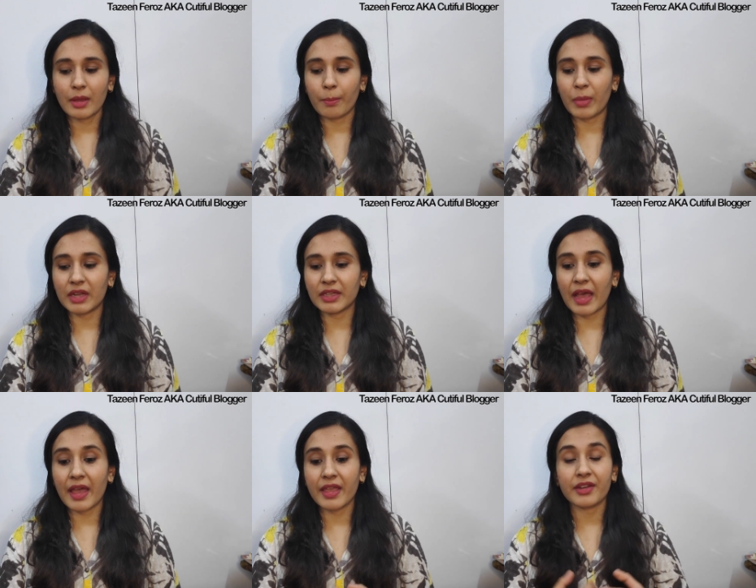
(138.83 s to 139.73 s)
But
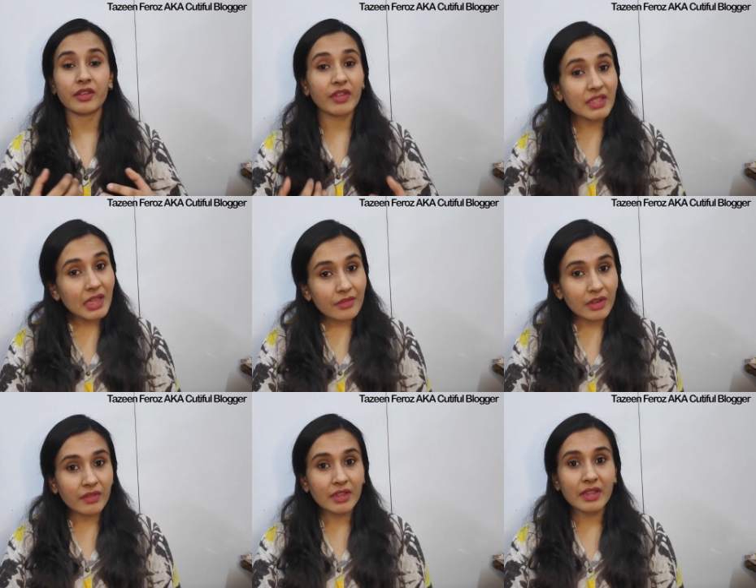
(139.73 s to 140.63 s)
I request
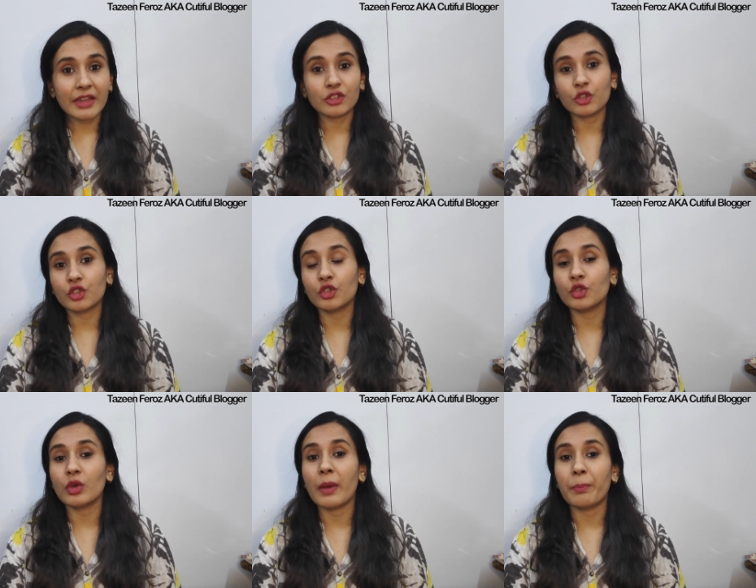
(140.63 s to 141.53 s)
everyone that you should
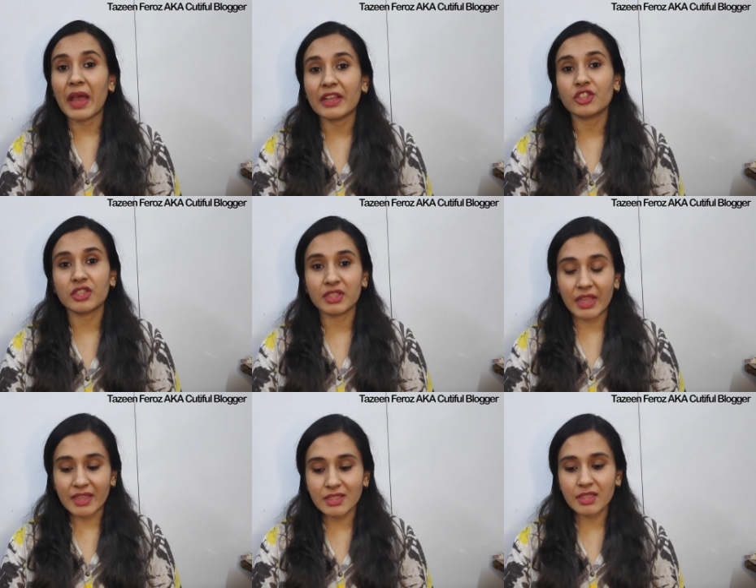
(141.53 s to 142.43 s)
do a patch
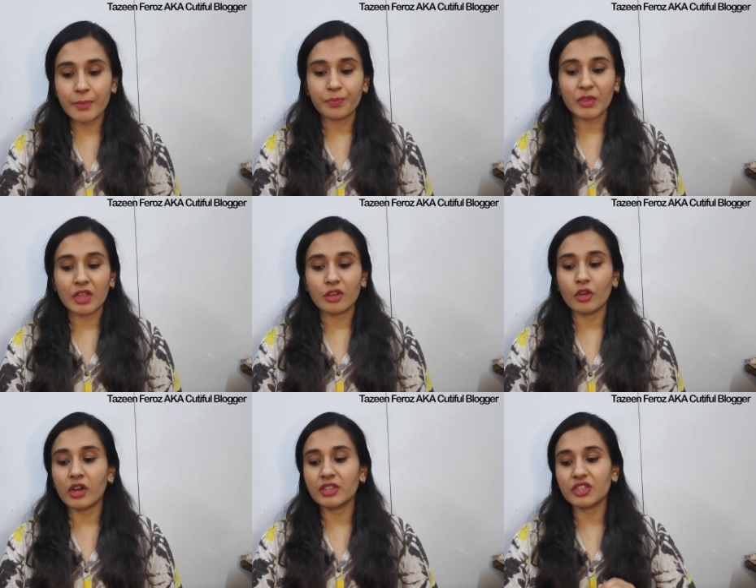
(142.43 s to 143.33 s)
test,
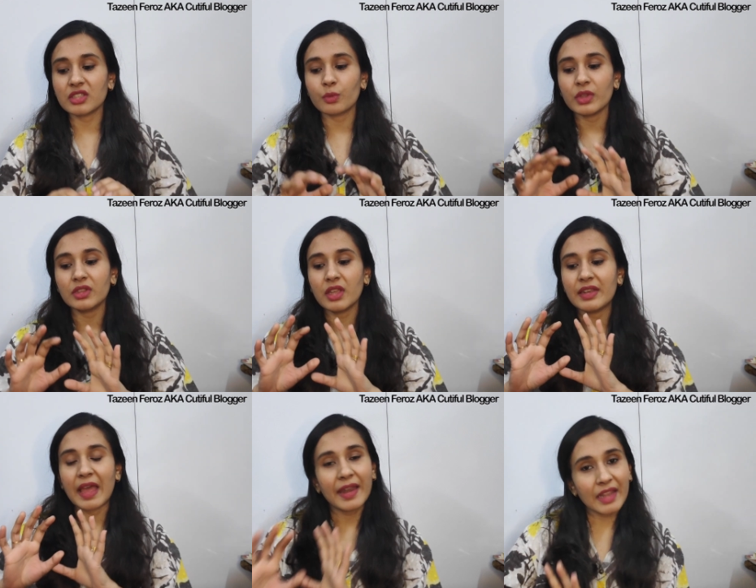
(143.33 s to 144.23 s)
not just with the
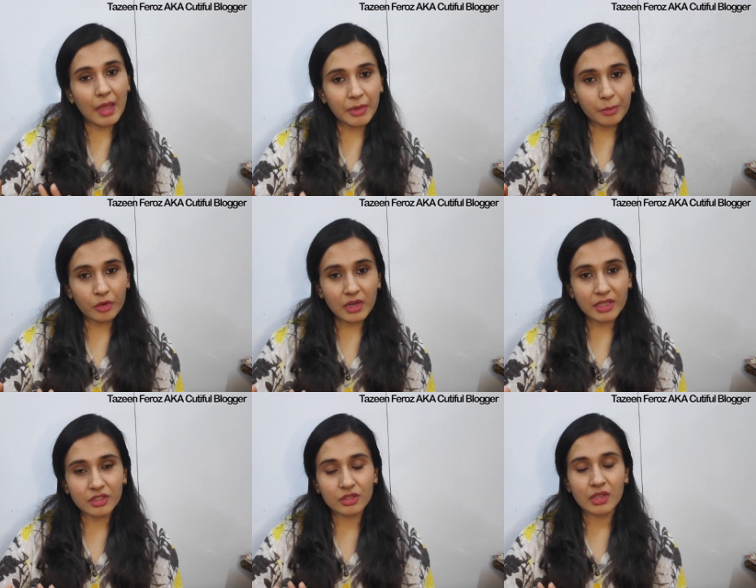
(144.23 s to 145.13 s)
Nat Habit
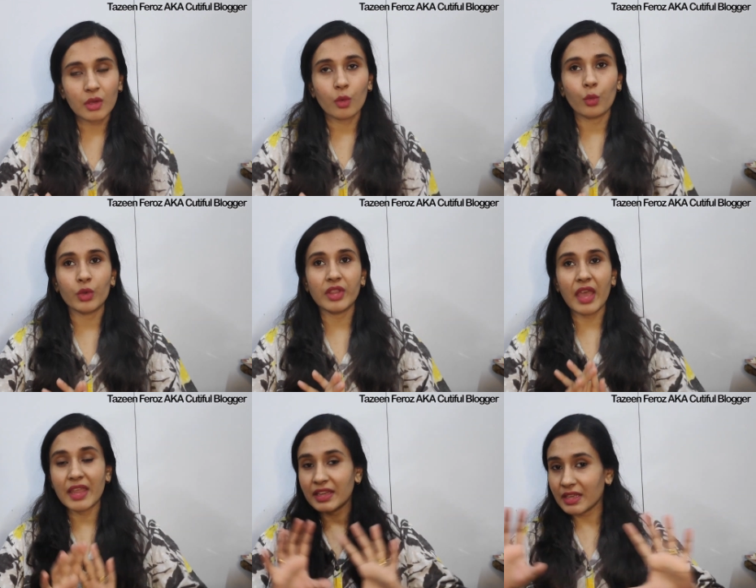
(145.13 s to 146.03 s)
products, with
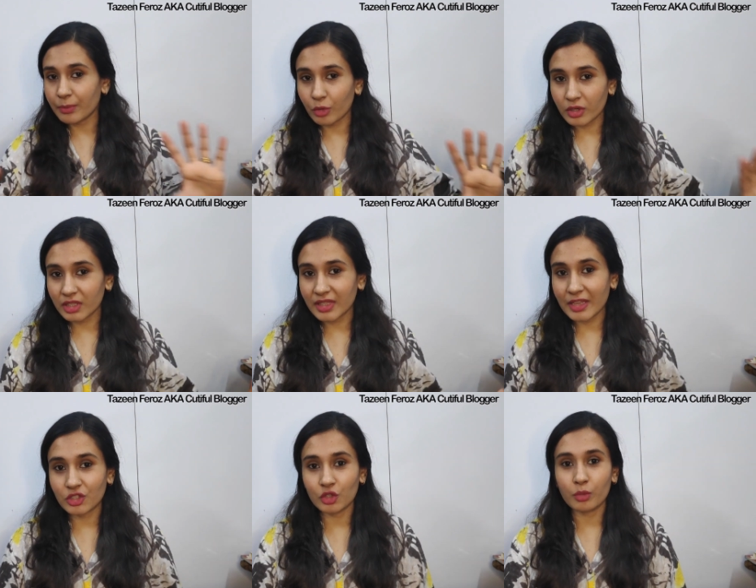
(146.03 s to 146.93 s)
any product
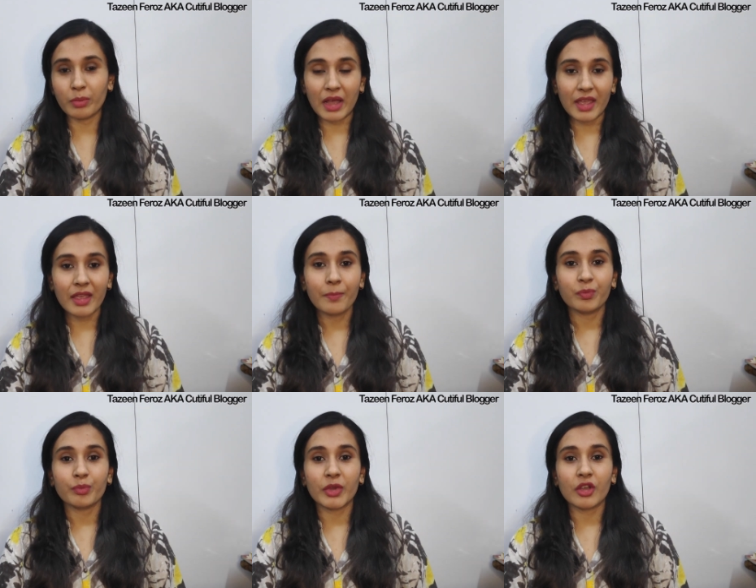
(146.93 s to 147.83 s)
that you buy,
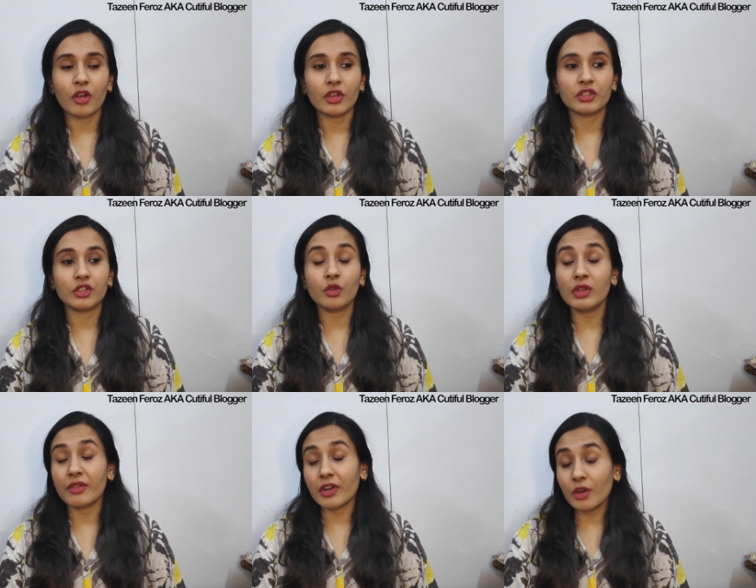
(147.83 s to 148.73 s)
because you
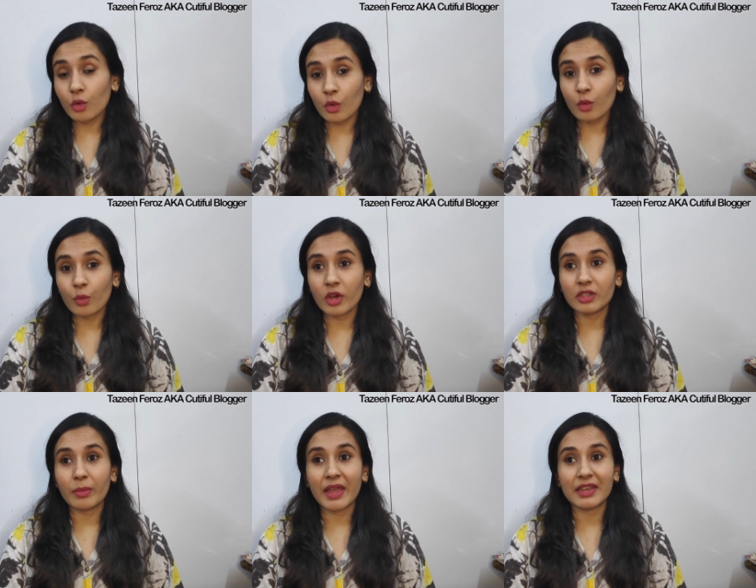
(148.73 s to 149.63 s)
never know
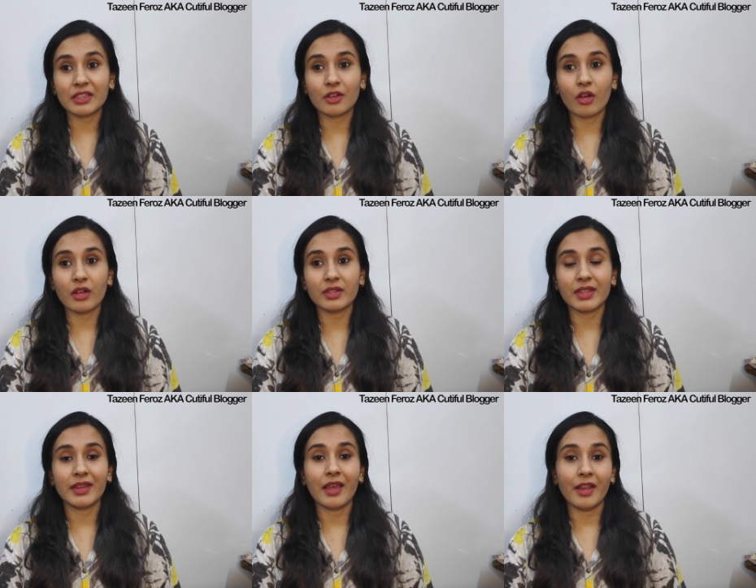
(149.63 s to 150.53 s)
what might cause
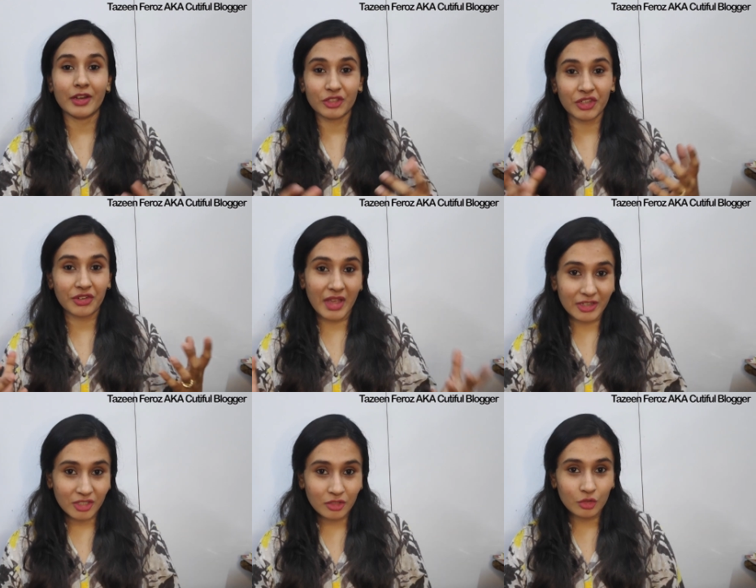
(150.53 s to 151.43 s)
an allergic
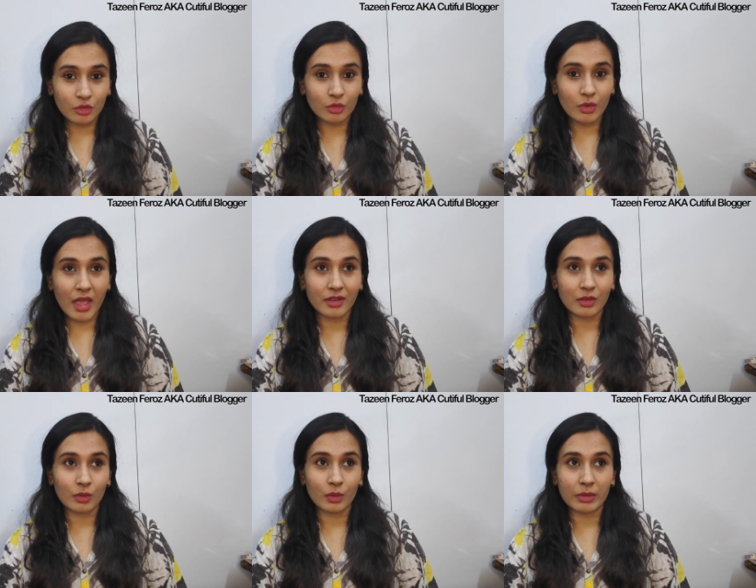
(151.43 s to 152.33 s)
reaction to you, and
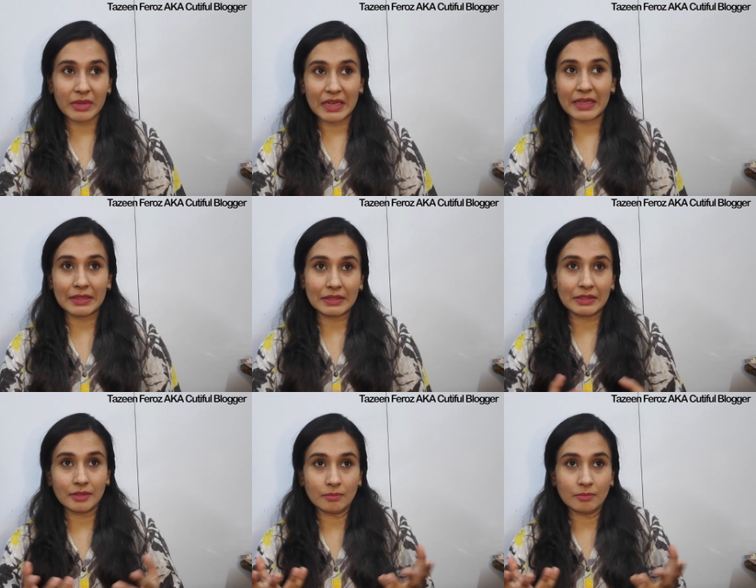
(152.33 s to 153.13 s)
you will be like.